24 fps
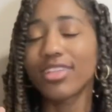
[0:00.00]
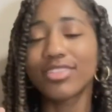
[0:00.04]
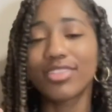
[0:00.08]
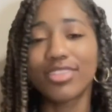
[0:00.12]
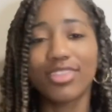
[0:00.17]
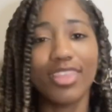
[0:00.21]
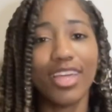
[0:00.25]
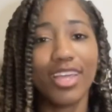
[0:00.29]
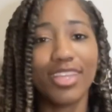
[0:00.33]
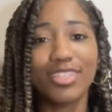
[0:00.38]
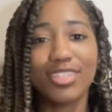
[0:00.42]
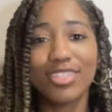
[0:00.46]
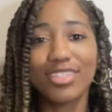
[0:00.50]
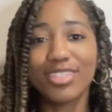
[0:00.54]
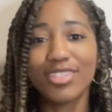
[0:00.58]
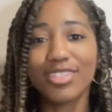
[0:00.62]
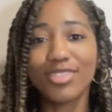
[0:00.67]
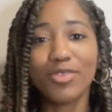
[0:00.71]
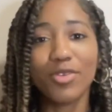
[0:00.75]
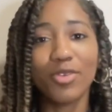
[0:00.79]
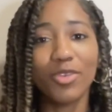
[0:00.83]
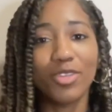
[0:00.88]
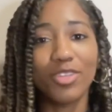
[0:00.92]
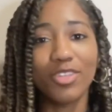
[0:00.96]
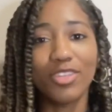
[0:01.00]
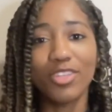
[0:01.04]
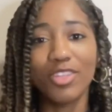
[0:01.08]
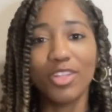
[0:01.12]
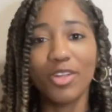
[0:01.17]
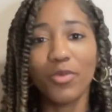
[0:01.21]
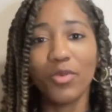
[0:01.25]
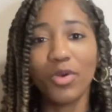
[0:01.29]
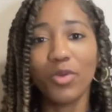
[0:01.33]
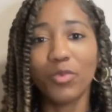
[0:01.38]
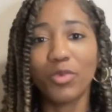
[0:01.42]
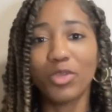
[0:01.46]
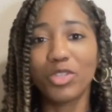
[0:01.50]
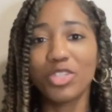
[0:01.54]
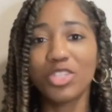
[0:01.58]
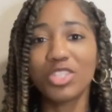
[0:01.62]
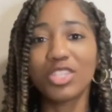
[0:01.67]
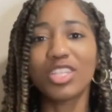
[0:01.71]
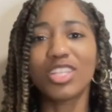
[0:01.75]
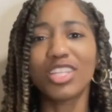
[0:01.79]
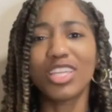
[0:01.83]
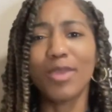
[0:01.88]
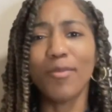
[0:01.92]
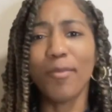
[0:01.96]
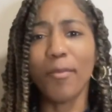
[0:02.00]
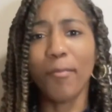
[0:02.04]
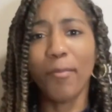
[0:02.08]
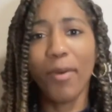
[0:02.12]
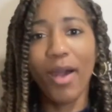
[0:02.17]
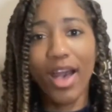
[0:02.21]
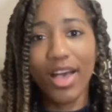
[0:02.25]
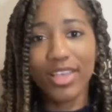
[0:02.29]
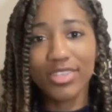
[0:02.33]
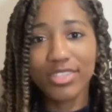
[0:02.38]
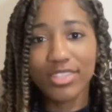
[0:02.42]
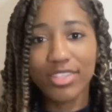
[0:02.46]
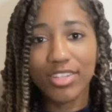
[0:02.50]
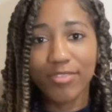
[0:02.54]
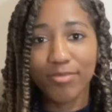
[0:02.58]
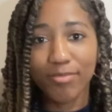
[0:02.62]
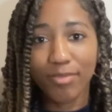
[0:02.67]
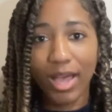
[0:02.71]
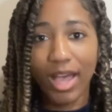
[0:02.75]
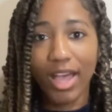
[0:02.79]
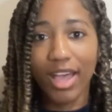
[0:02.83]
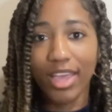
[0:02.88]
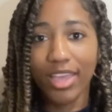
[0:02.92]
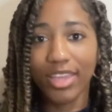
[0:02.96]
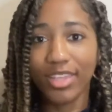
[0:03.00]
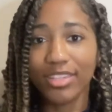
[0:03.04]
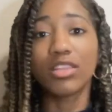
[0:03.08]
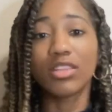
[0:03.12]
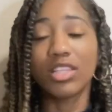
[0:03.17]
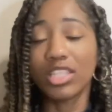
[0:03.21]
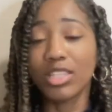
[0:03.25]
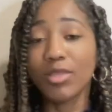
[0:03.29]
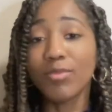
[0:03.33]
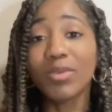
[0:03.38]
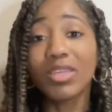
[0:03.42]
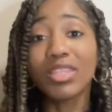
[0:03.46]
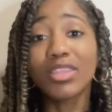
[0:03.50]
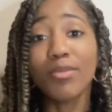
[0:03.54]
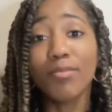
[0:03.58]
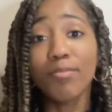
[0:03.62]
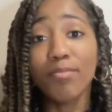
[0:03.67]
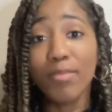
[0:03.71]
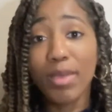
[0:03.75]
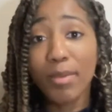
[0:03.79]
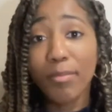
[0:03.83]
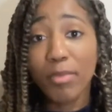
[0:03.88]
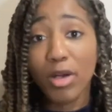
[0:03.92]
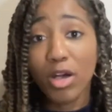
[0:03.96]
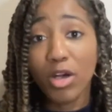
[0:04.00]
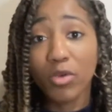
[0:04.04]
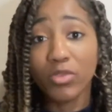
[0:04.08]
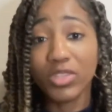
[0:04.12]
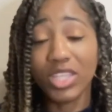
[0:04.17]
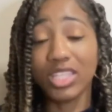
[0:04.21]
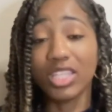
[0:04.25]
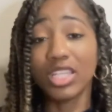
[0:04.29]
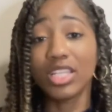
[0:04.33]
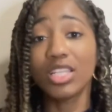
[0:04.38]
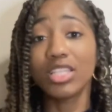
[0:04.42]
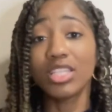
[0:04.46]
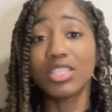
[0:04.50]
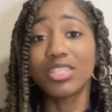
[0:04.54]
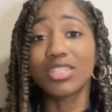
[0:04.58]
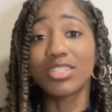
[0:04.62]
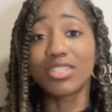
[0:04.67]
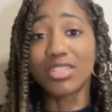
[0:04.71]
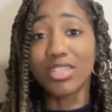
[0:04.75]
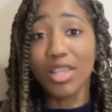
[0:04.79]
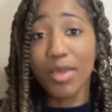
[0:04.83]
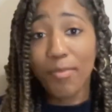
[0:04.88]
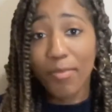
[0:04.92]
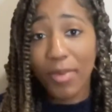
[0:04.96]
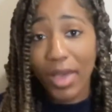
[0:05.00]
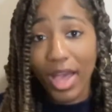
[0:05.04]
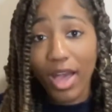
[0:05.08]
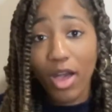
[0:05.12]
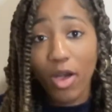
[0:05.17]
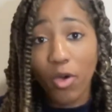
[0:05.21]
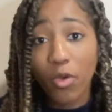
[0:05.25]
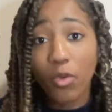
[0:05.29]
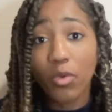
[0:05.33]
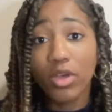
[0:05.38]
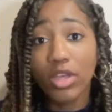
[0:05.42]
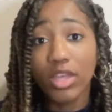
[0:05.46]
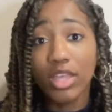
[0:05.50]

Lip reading: That's, you know what, we're just going to keep a positive mind. Let them get the memo that they need to dip out